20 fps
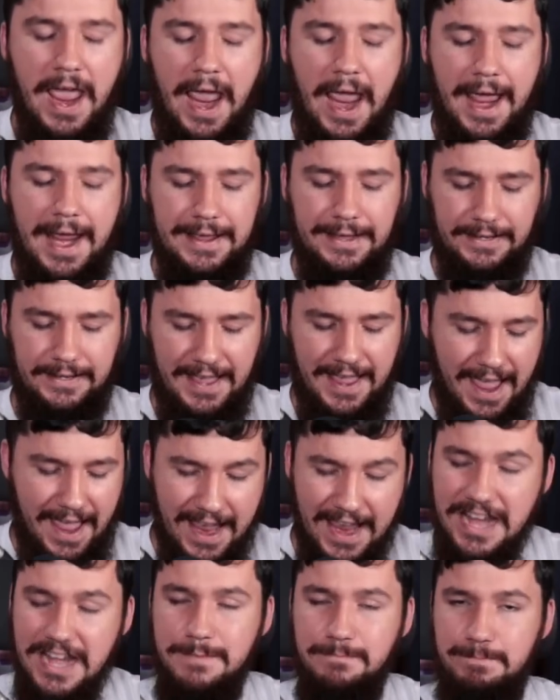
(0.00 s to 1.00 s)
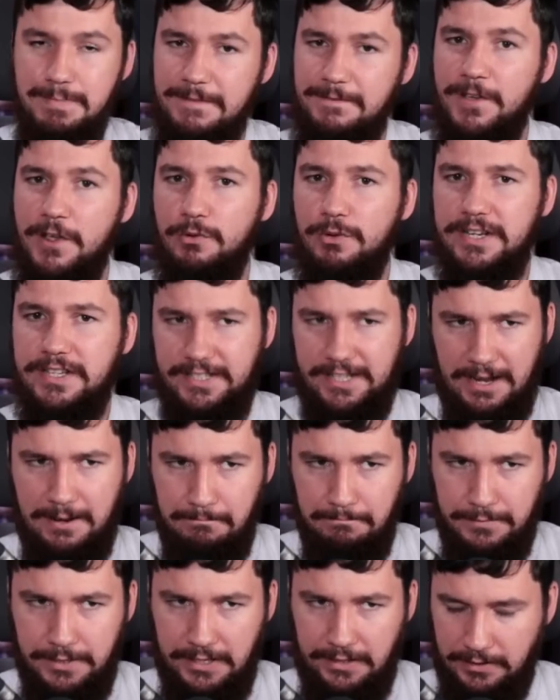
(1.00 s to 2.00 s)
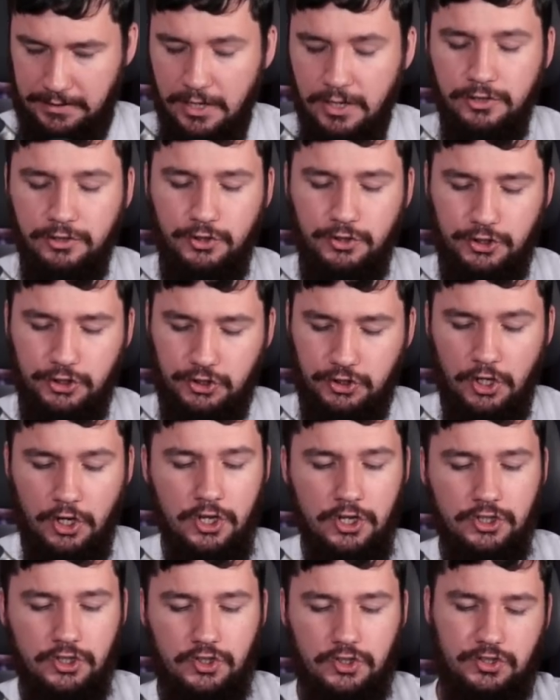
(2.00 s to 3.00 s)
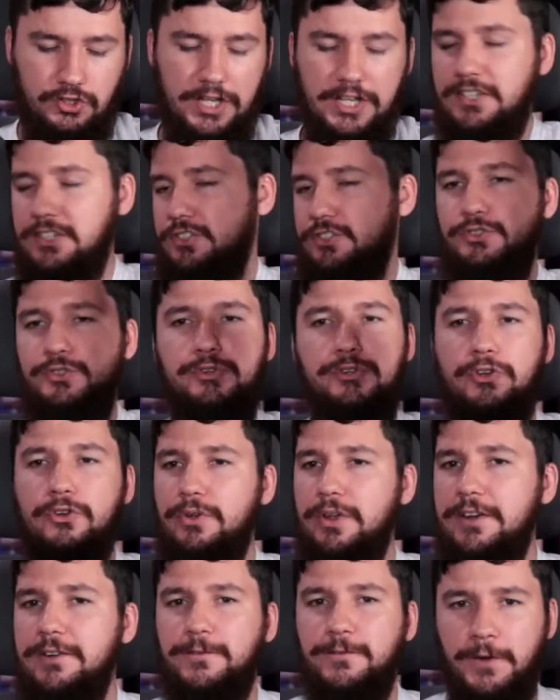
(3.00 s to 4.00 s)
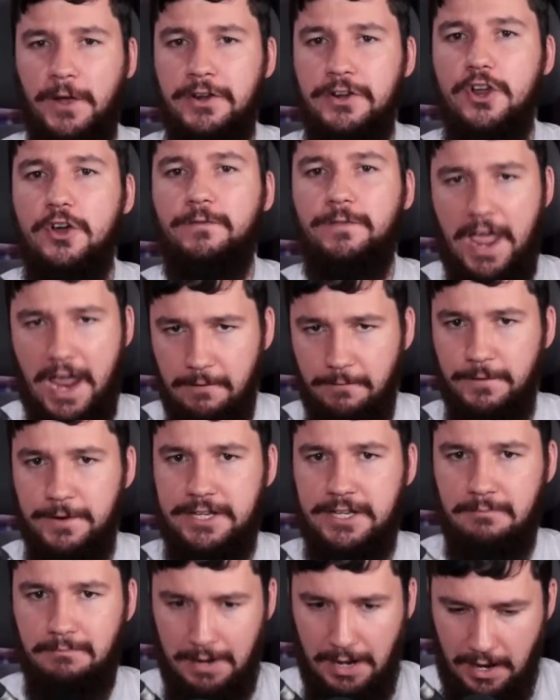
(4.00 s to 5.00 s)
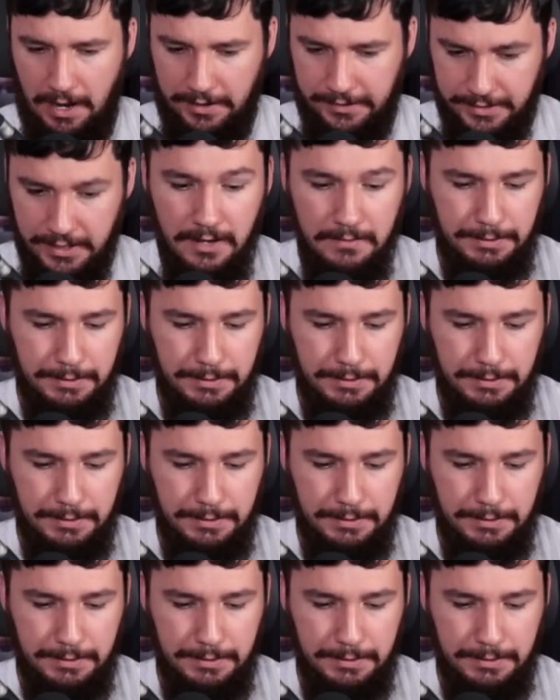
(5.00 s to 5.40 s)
And it can be very tempting to just stick sudo in front of every command,